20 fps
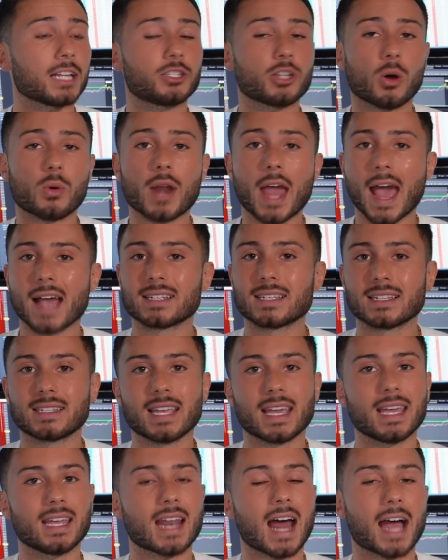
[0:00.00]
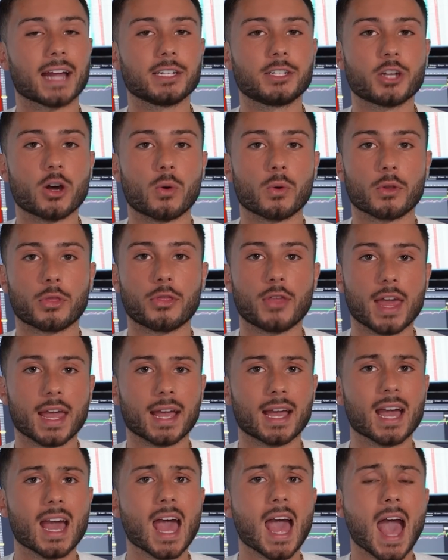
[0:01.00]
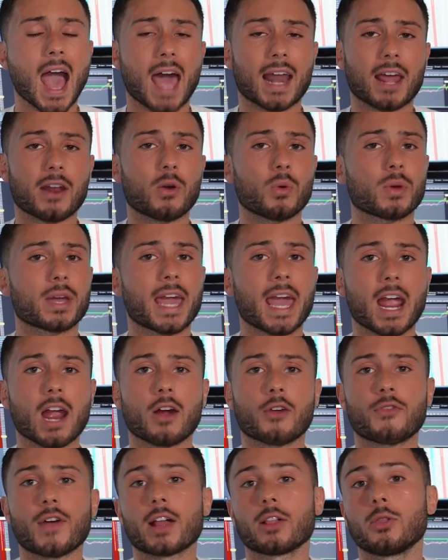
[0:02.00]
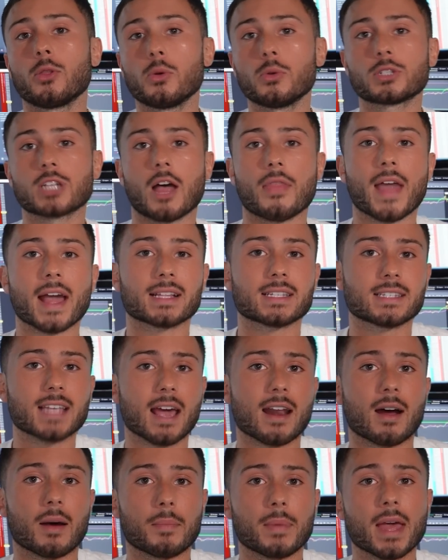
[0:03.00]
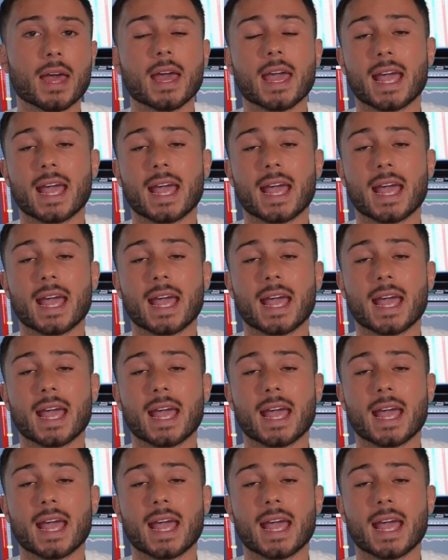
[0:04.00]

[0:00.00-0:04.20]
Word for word: don't hesitate, I don't think, and I don't care if I lose on that setup.